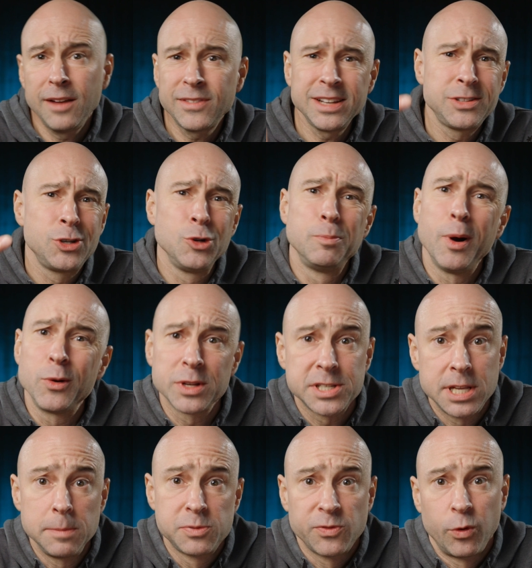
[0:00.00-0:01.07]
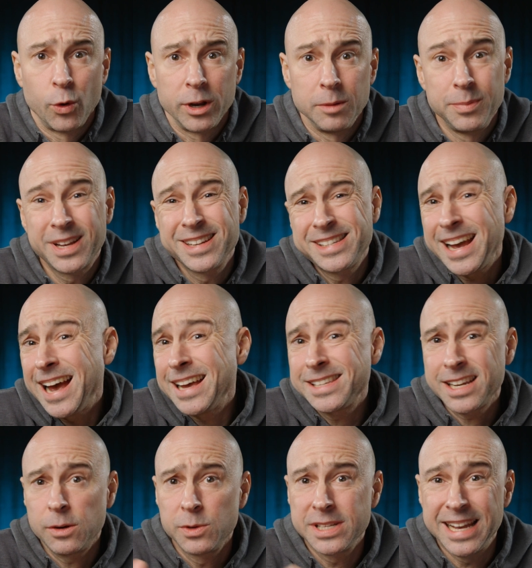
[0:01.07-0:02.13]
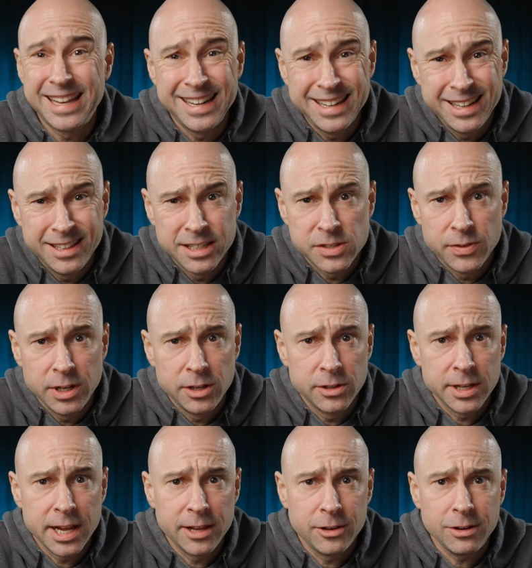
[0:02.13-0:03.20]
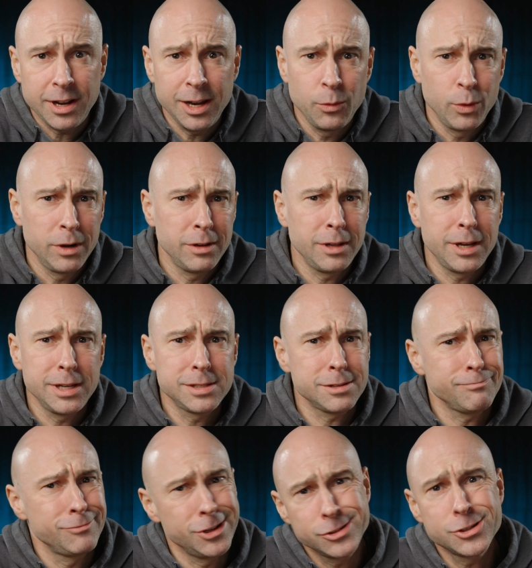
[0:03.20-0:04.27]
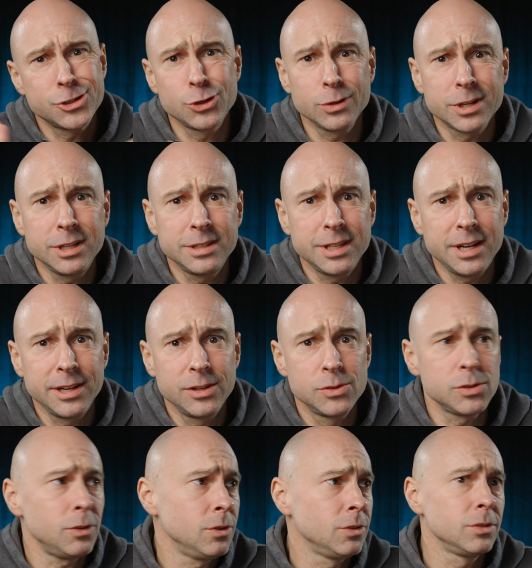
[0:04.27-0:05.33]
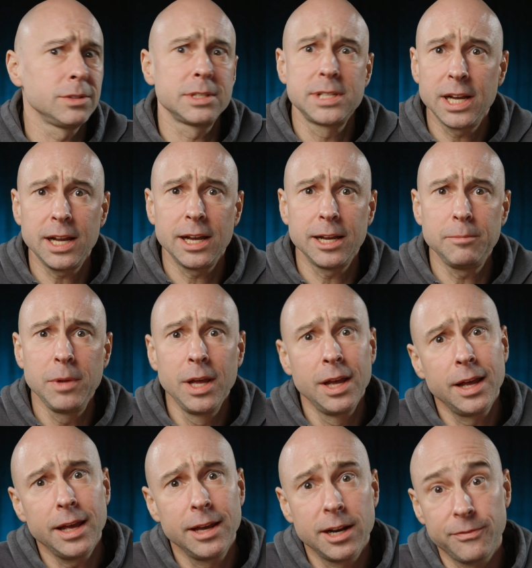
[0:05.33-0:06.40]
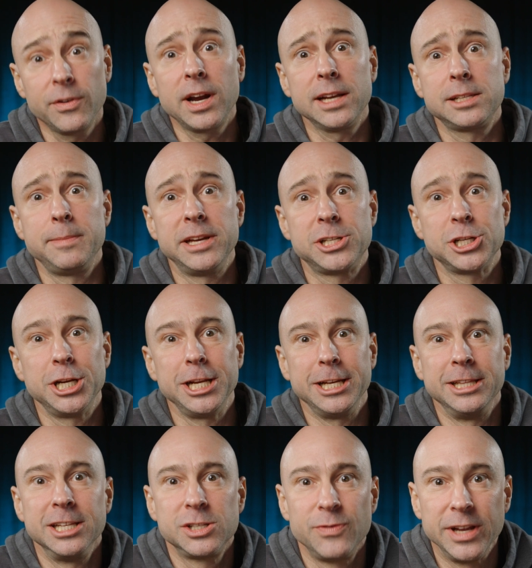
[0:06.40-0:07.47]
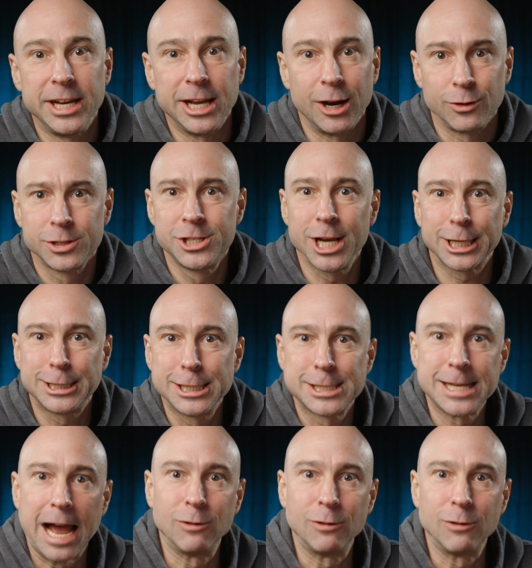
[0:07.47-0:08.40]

I've got two bonus tips for you because as I was editing this video together, I realized there's a shortcut that I use all the time and I forgot to mention it in this video. Check this